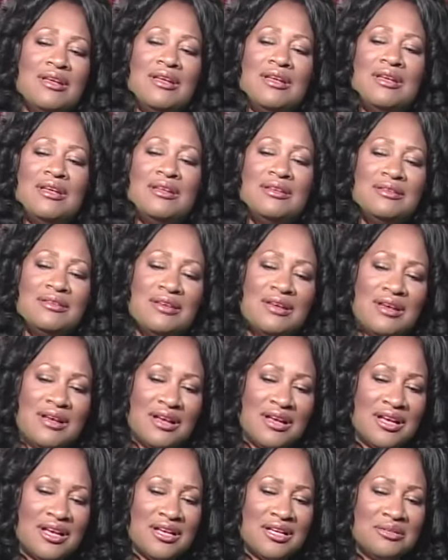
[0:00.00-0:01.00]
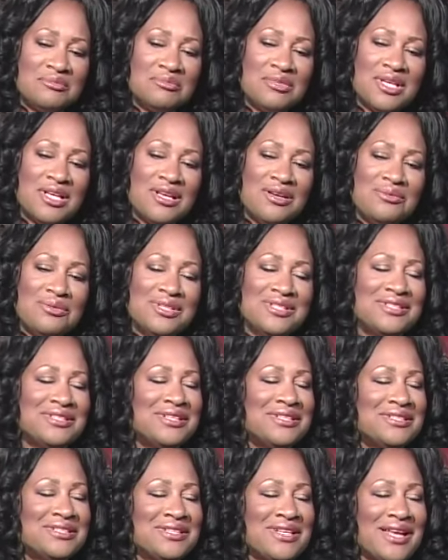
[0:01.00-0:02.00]
And um, it was
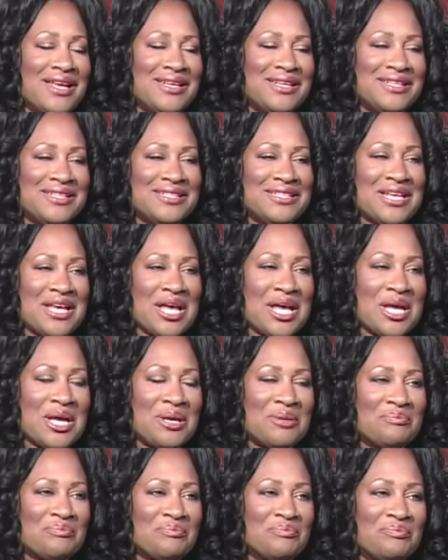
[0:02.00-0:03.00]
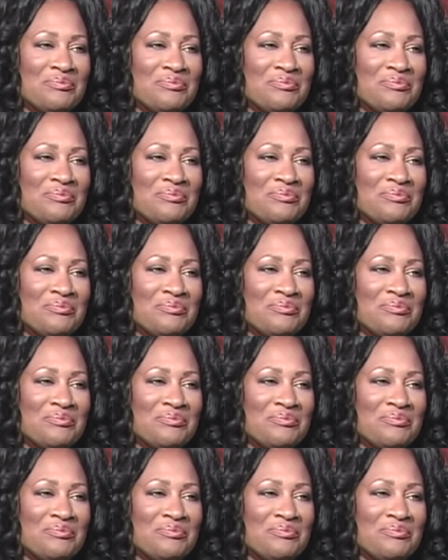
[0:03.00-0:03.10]
an exciting time.